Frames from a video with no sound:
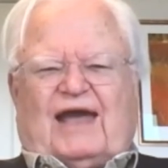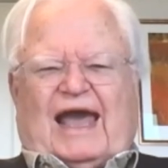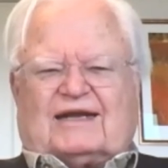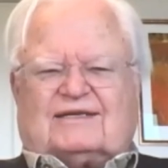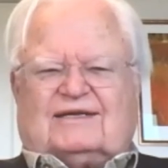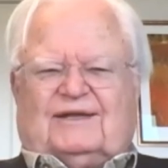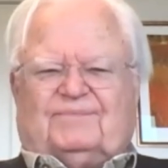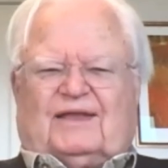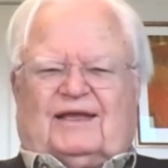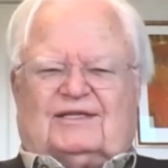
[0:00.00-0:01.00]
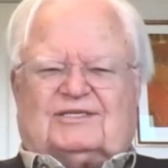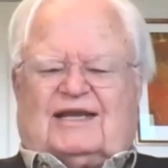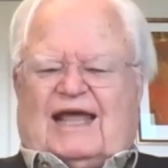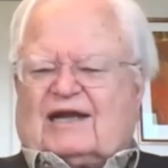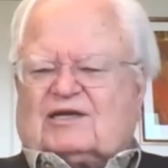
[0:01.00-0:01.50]
act. It's
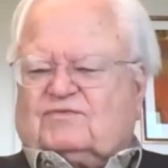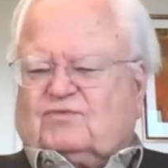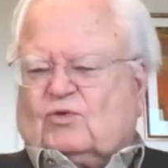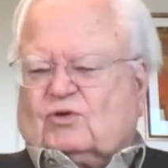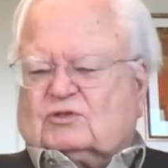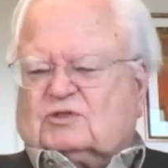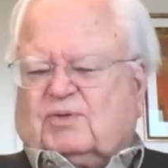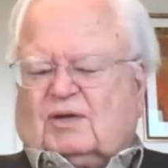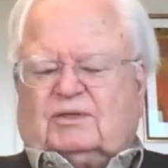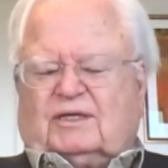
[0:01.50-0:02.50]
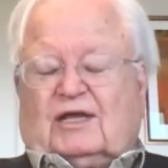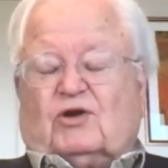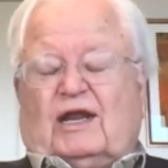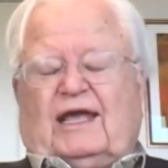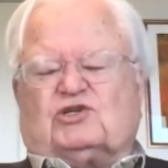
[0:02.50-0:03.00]
an act for the public, the
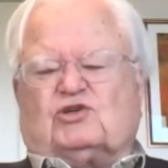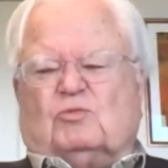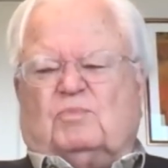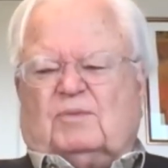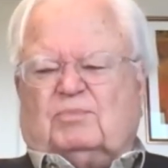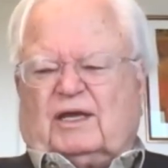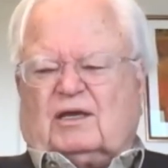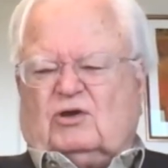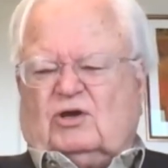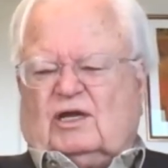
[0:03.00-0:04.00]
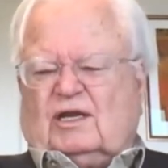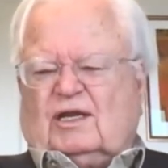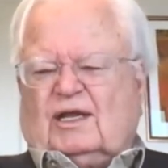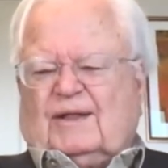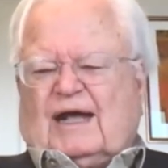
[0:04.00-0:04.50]
international public good.
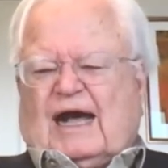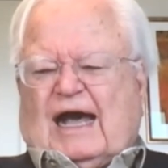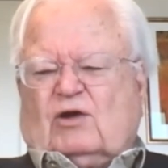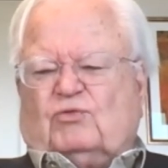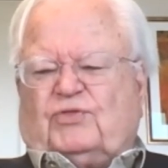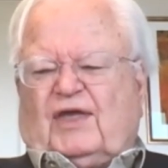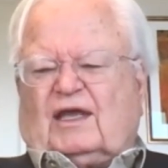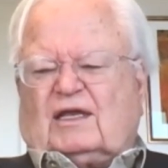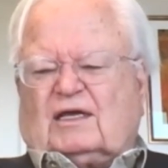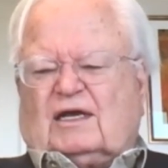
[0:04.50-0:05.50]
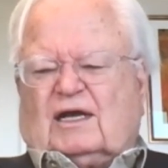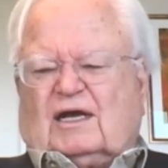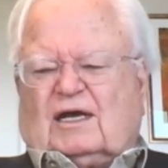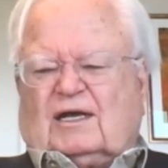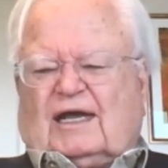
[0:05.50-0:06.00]
I don't think
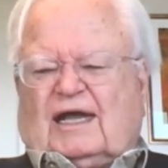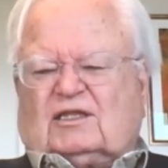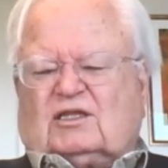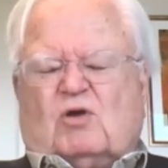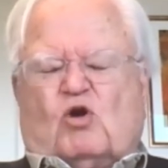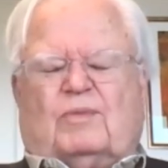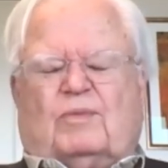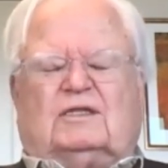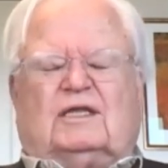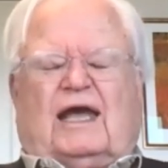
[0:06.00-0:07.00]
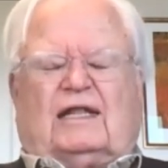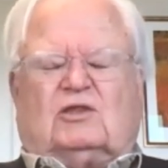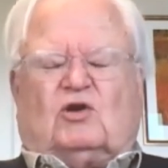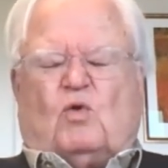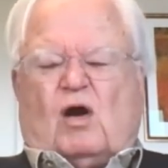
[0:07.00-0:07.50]
at the moment that
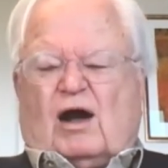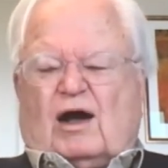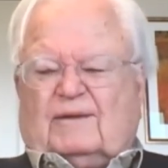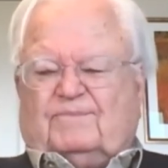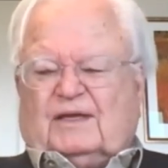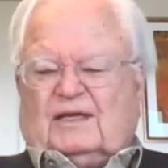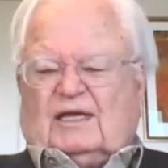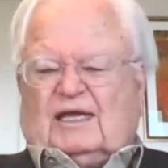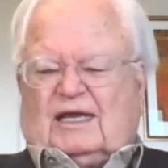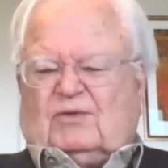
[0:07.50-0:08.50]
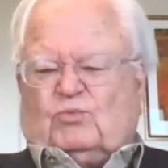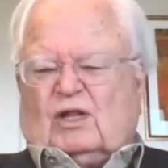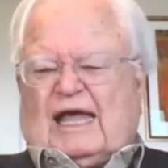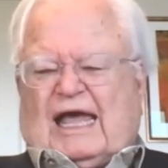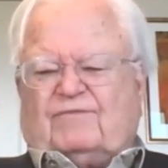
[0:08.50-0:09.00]
the Quad
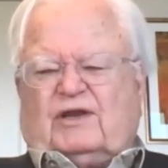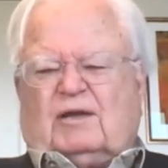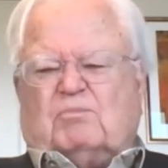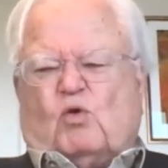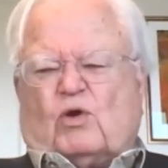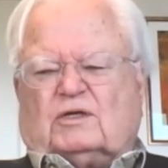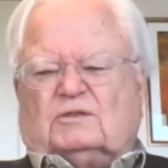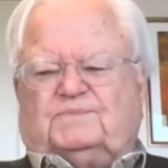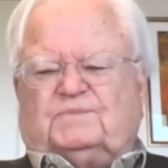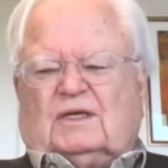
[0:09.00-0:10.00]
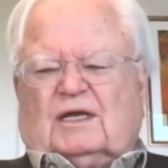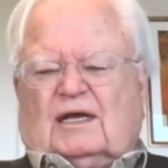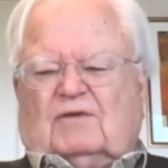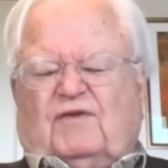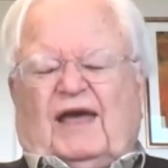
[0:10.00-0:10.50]
will have an important
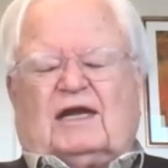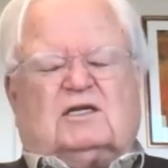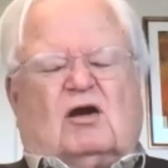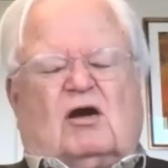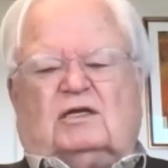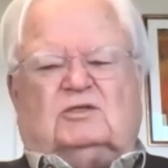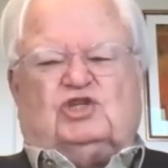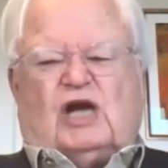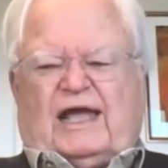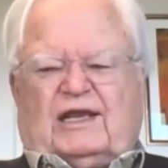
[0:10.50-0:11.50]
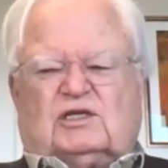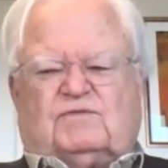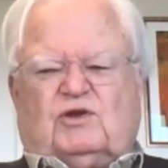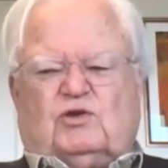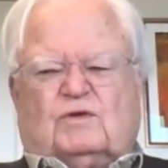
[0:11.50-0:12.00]
effect on
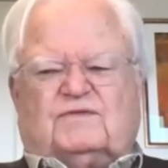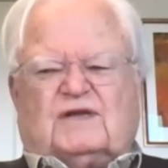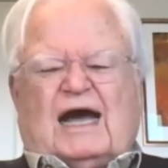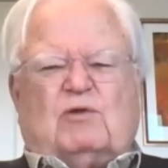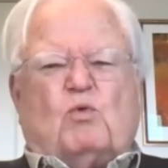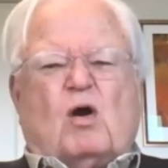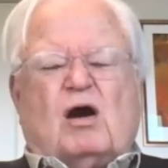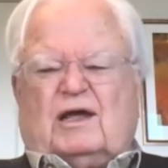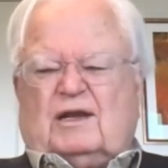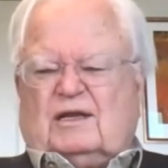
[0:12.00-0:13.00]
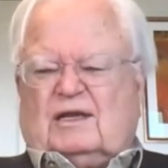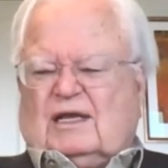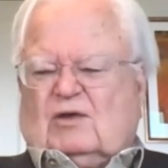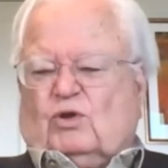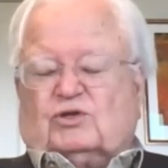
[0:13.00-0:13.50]
China's view of Taiwan.
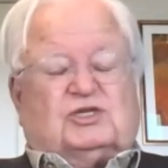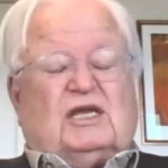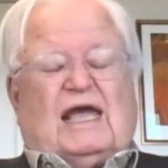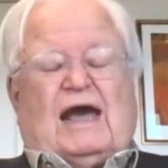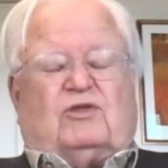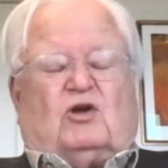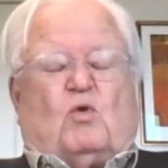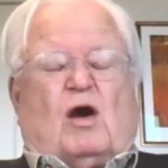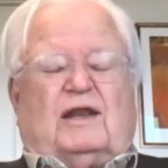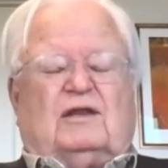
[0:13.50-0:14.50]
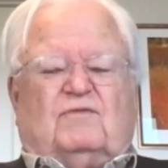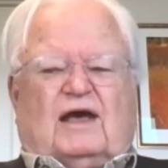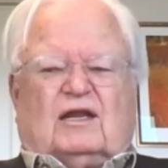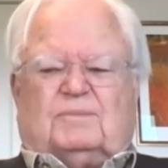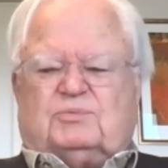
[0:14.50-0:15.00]
We'll see how the Quad
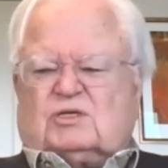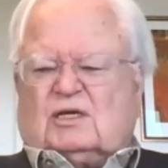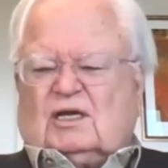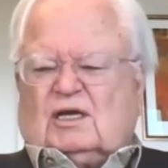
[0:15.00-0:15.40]
develops.